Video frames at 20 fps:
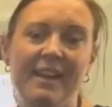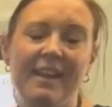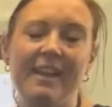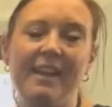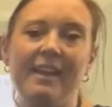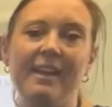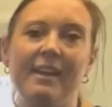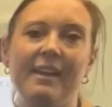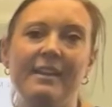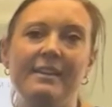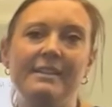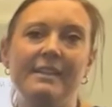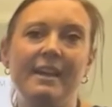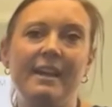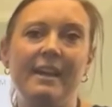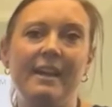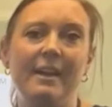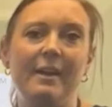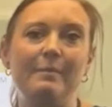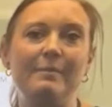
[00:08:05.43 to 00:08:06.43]
And
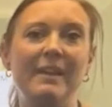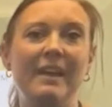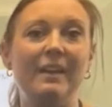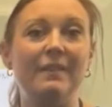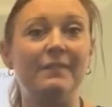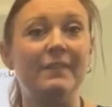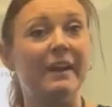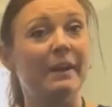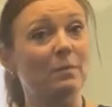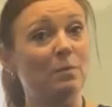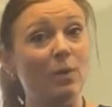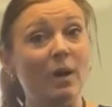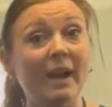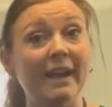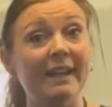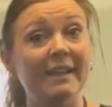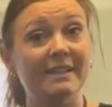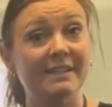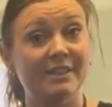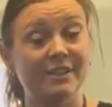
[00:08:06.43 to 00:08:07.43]
if I
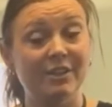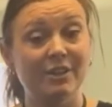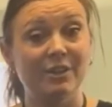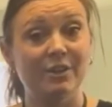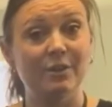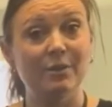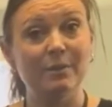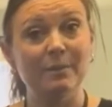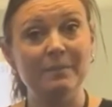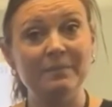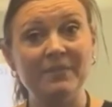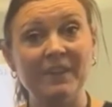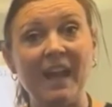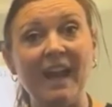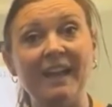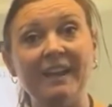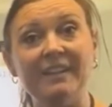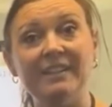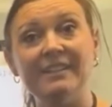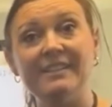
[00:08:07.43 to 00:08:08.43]
wanted to,
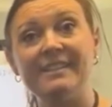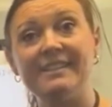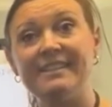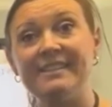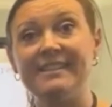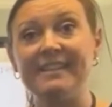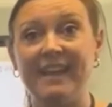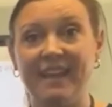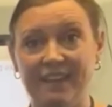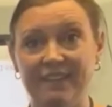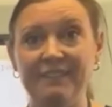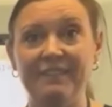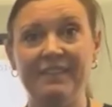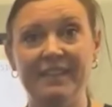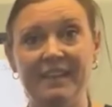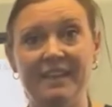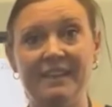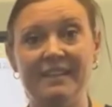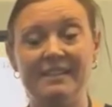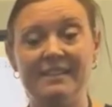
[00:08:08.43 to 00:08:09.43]
I could save
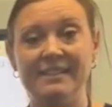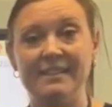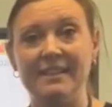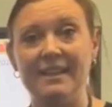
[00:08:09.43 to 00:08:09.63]
this.